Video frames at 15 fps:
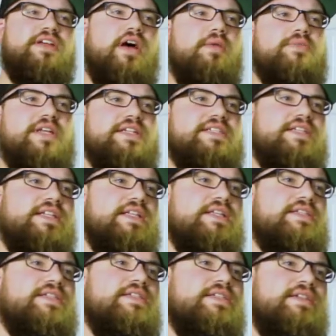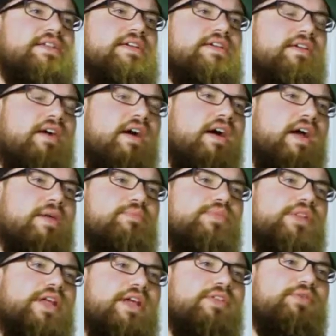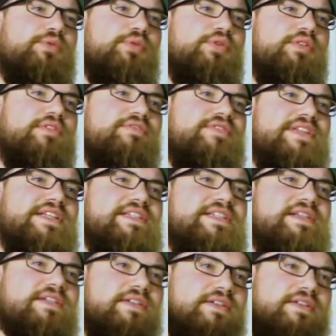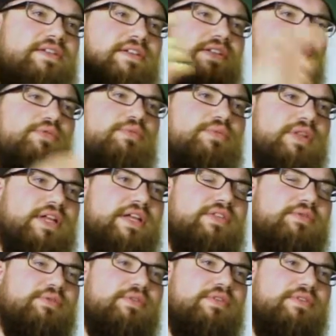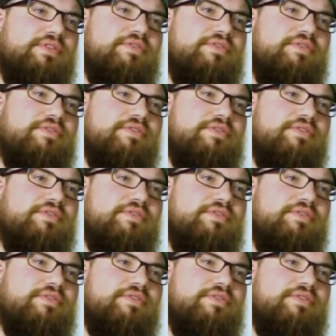Ob Nixilis. I'm playing the role of Nissa. You were playing the role